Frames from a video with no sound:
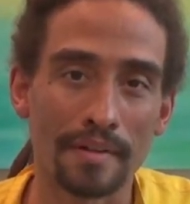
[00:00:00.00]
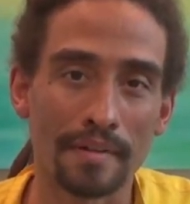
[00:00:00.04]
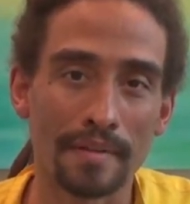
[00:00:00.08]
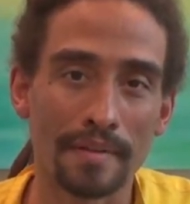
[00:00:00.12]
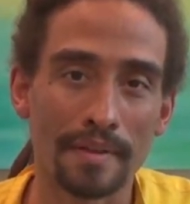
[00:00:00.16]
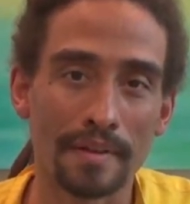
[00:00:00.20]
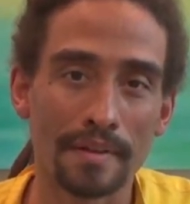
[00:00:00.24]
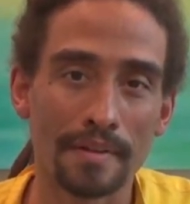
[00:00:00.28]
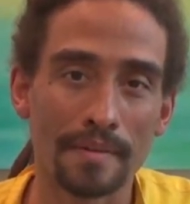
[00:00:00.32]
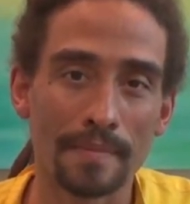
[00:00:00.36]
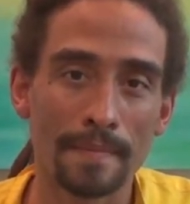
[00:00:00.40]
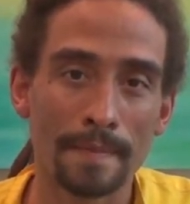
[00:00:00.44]

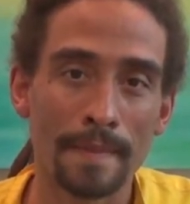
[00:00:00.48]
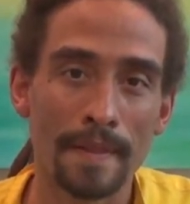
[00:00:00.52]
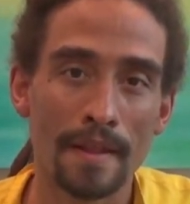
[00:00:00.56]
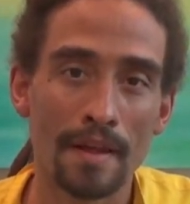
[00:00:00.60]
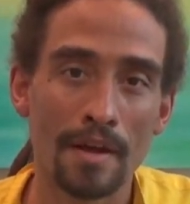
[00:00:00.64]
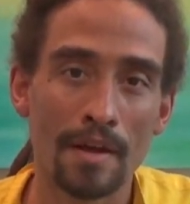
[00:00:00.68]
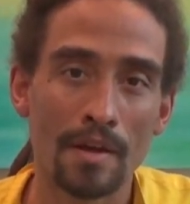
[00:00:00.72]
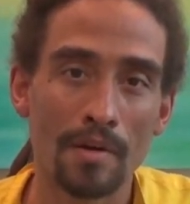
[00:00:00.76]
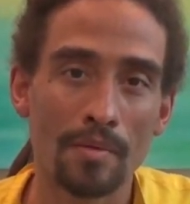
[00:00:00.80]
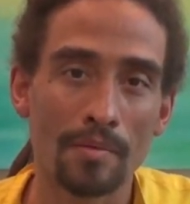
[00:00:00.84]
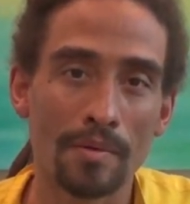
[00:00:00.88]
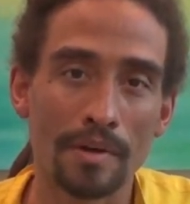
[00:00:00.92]
That
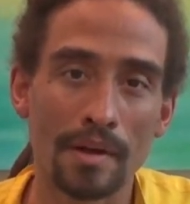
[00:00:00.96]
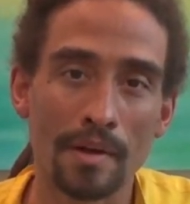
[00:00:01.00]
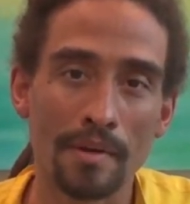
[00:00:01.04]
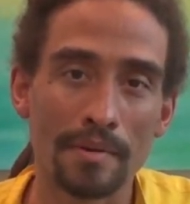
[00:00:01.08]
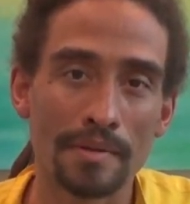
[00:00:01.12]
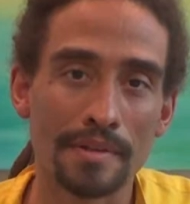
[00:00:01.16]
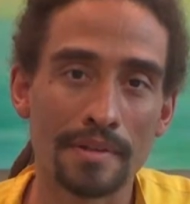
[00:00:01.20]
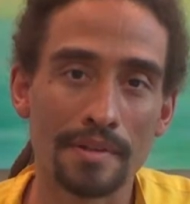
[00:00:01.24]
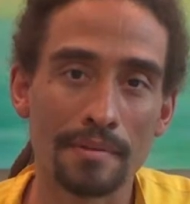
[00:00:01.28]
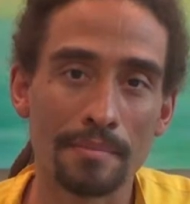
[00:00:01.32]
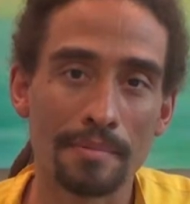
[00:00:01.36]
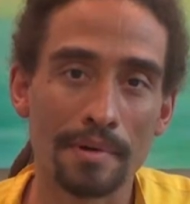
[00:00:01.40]
when I
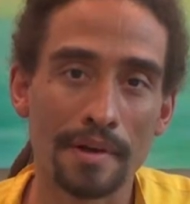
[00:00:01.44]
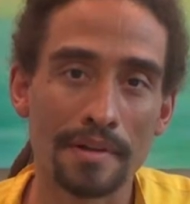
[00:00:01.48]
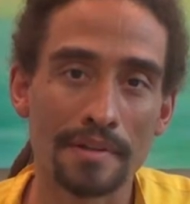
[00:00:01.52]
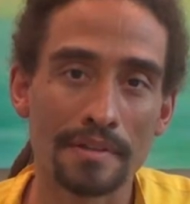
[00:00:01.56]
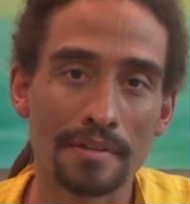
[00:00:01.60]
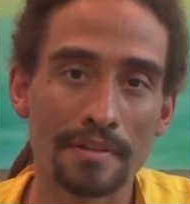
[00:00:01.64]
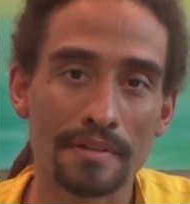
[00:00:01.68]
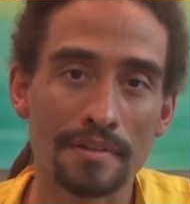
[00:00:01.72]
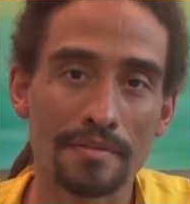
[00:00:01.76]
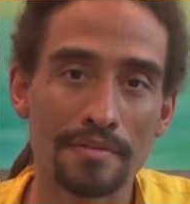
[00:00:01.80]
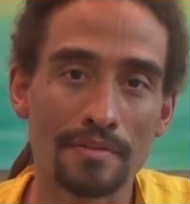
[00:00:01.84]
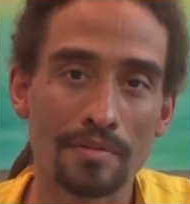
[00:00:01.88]
was in the
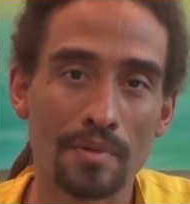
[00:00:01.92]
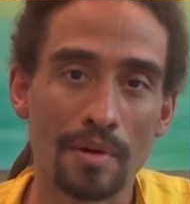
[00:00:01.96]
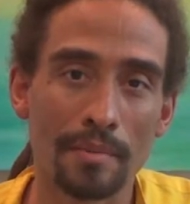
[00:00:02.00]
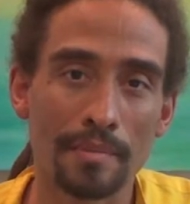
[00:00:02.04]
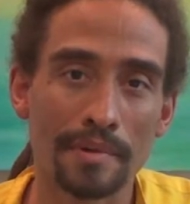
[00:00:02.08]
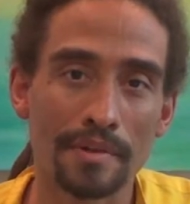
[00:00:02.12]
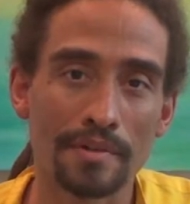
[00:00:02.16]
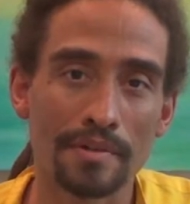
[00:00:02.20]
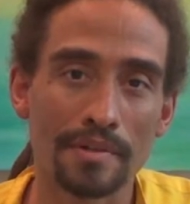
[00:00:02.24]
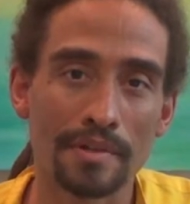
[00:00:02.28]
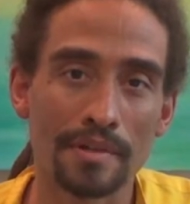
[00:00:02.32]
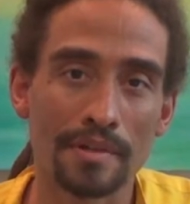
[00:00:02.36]
presence of
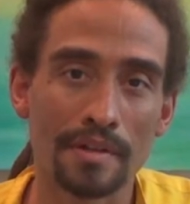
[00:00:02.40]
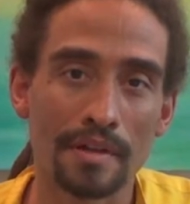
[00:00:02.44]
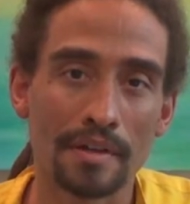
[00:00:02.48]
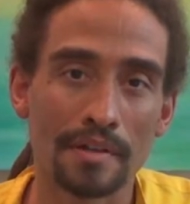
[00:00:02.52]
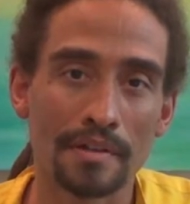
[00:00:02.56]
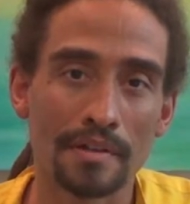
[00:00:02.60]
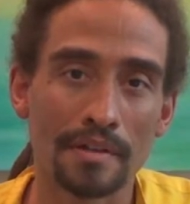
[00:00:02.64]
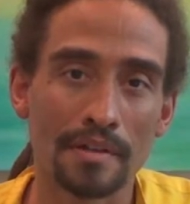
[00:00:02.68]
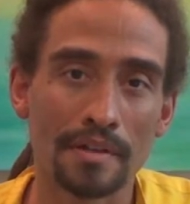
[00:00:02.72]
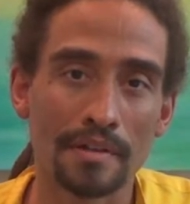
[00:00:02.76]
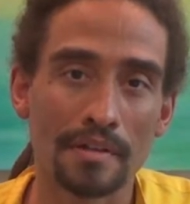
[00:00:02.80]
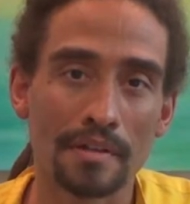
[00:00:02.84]
Swami
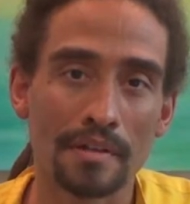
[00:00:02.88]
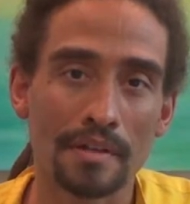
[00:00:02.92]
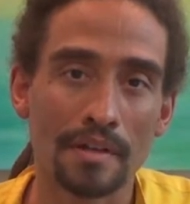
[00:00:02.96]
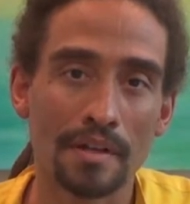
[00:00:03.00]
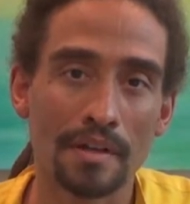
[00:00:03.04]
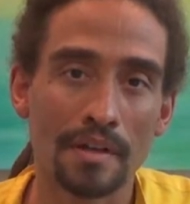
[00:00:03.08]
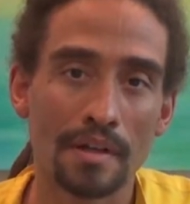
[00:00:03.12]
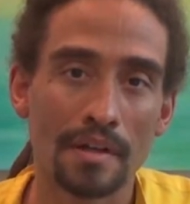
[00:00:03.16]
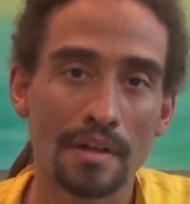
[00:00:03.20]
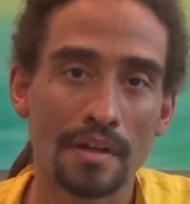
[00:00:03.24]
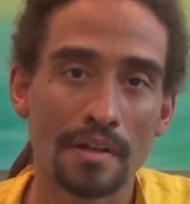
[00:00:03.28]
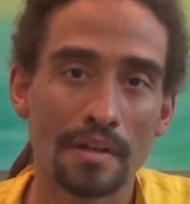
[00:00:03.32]
Kriyananda,
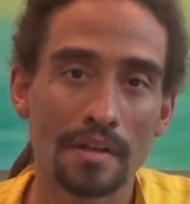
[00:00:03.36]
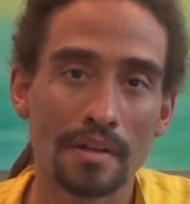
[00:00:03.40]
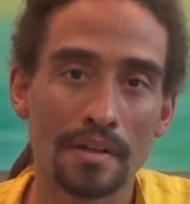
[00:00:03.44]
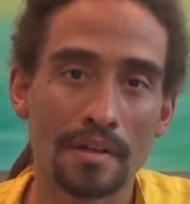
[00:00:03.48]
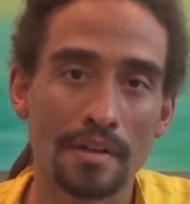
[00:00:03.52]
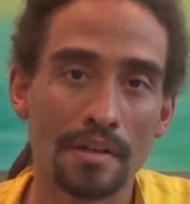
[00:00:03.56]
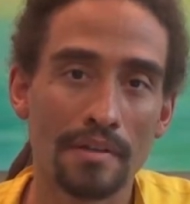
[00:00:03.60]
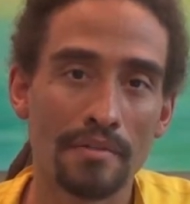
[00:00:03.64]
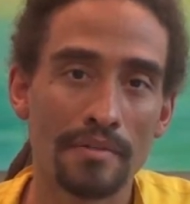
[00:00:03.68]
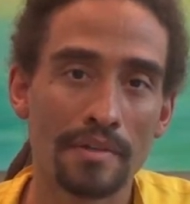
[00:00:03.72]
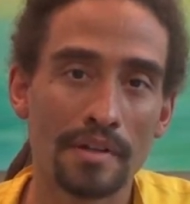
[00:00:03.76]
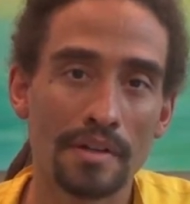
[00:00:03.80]
that
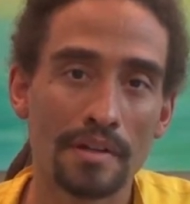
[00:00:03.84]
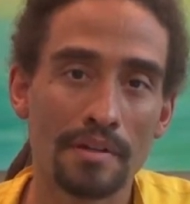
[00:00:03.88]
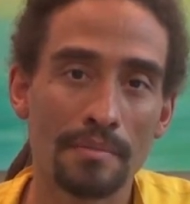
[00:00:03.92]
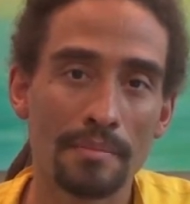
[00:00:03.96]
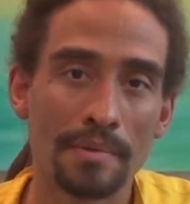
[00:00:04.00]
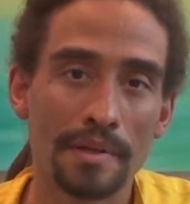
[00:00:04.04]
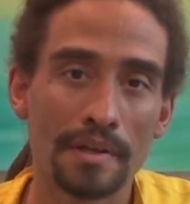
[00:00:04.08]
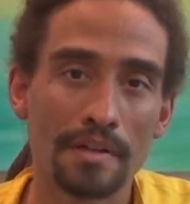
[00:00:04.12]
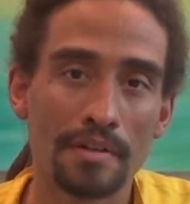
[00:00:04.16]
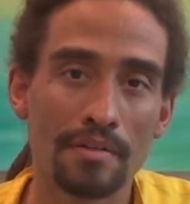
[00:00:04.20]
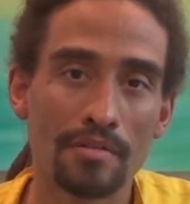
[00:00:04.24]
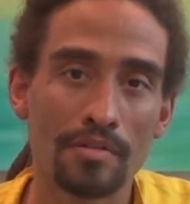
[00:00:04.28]
even in a
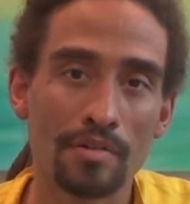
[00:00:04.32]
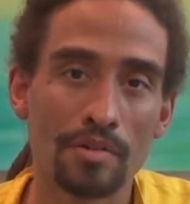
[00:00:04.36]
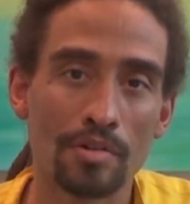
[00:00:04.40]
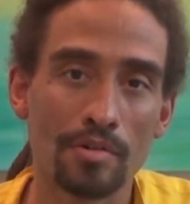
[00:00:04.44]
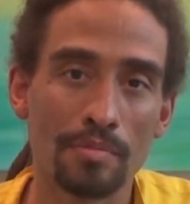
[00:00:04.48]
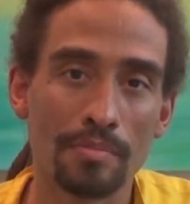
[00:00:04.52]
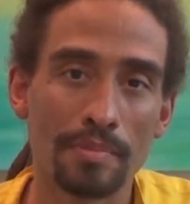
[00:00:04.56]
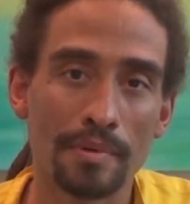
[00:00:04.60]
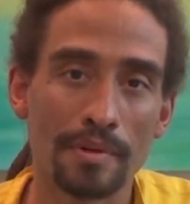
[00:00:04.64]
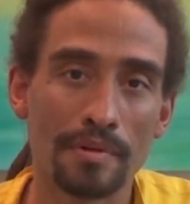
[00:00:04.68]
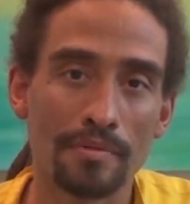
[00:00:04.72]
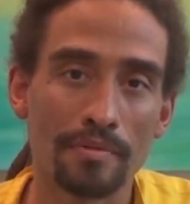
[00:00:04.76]
big
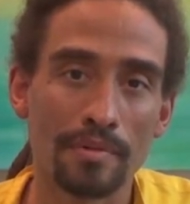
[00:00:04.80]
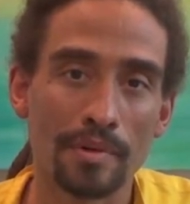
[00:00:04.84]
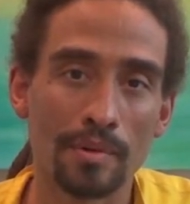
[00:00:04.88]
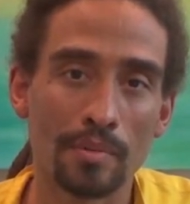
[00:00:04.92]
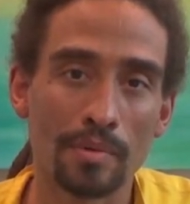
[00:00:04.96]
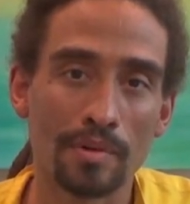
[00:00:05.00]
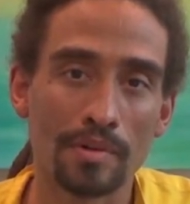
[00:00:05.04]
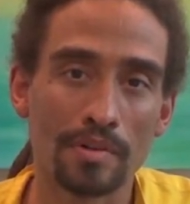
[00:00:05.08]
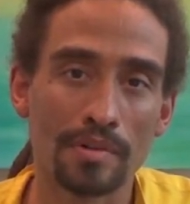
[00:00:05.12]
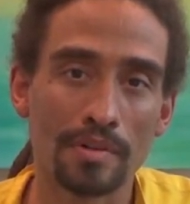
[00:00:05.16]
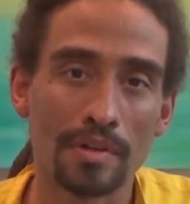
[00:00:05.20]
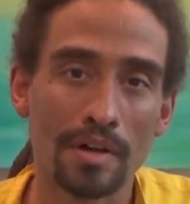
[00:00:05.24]
group, if we
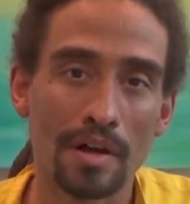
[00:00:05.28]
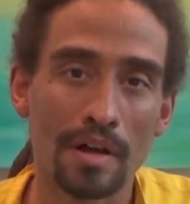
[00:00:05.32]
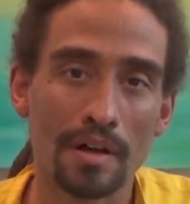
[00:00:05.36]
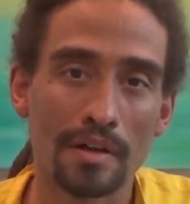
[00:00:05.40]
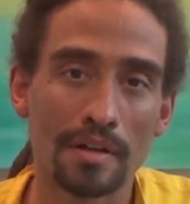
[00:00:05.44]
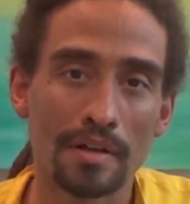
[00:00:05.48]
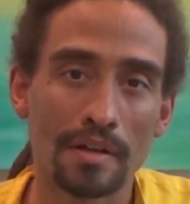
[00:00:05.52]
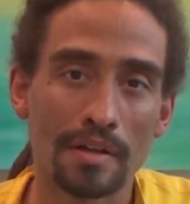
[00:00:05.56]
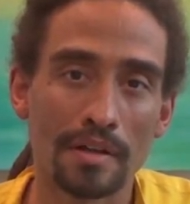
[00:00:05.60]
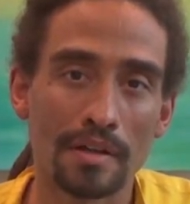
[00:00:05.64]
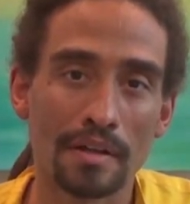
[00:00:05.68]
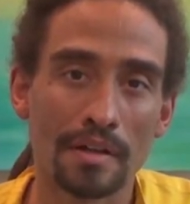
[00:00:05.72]
weren't
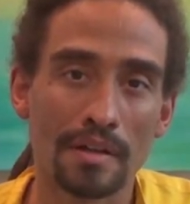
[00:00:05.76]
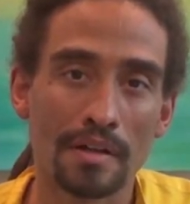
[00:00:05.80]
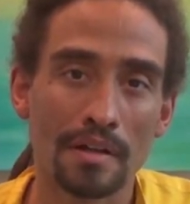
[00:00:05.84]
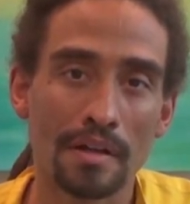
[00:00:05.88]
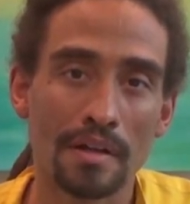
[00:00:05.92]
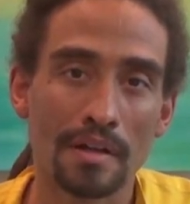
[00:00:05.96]
talking,